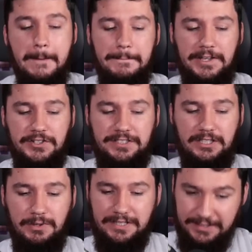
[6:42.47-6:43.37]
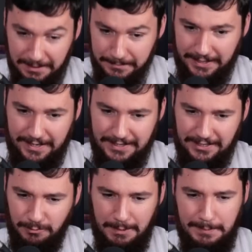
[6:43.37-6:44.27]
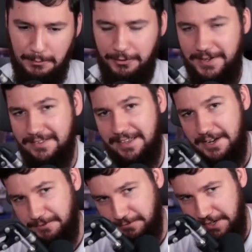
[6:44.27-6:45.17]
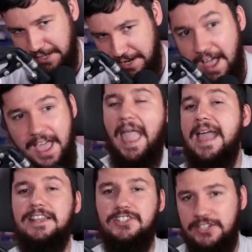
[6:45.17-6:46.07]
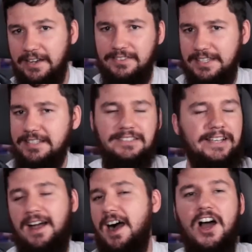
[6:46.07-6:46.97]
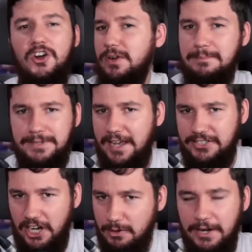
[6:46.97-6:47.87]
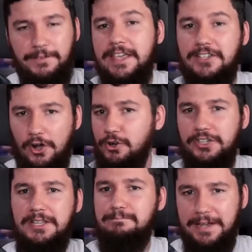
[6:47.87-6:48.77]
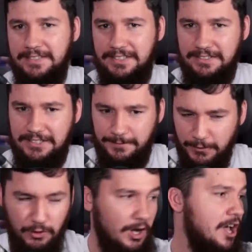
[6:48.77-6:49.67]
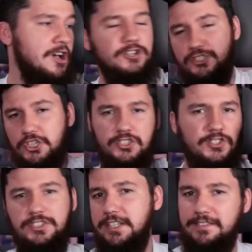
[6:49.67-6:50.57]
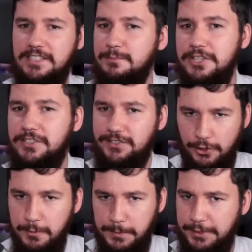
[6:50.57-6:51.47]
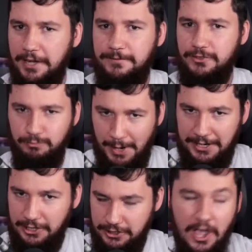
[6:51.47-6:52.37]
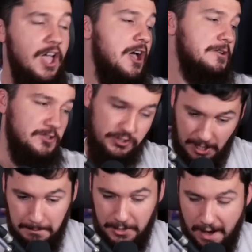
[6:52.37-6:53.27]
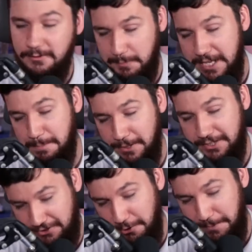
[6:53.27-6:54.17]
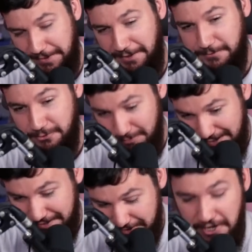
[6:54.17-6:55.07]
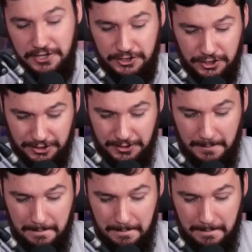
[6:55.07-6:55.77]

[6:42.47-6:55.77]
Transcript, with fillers: because there are some cases where people think they are funny and inject things like RM-RF encoded in base 64 just to see if someone is stupid enough to run it. Sometimes people are stupid enough to run it, just